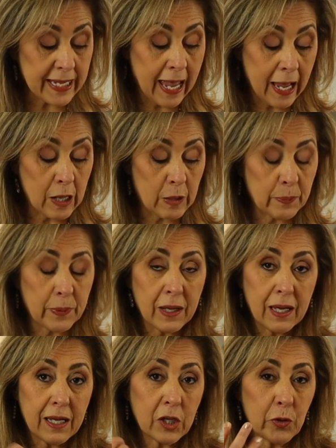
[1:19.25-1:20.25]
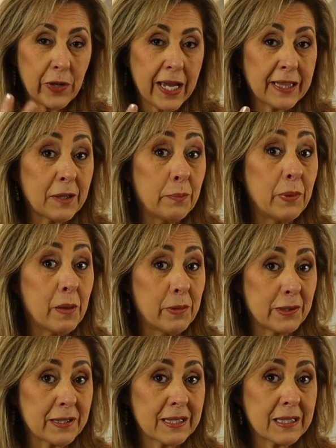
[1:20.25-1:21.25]
to help create the
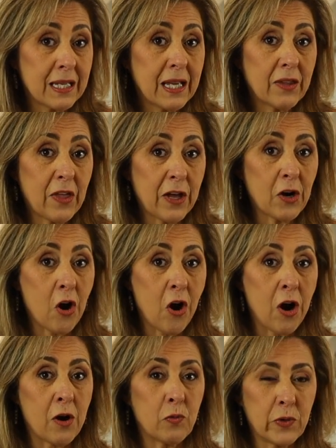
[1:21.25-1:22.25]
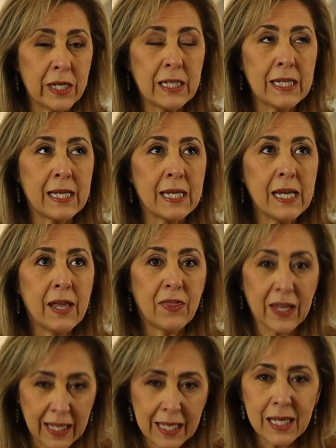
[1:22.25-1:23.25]
bubbles that are really
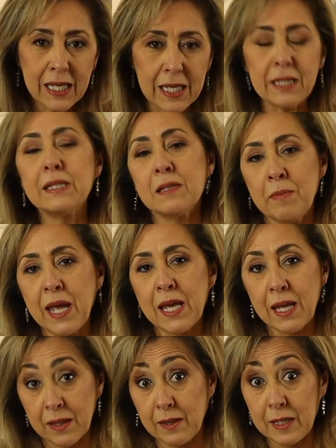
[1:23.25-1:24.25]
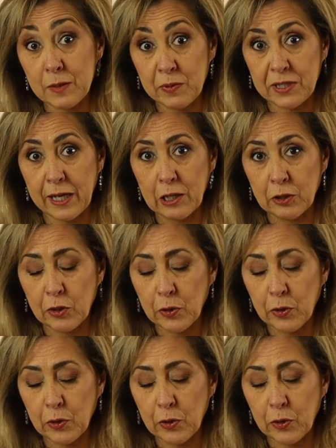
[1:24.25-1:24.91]
the key to making these particular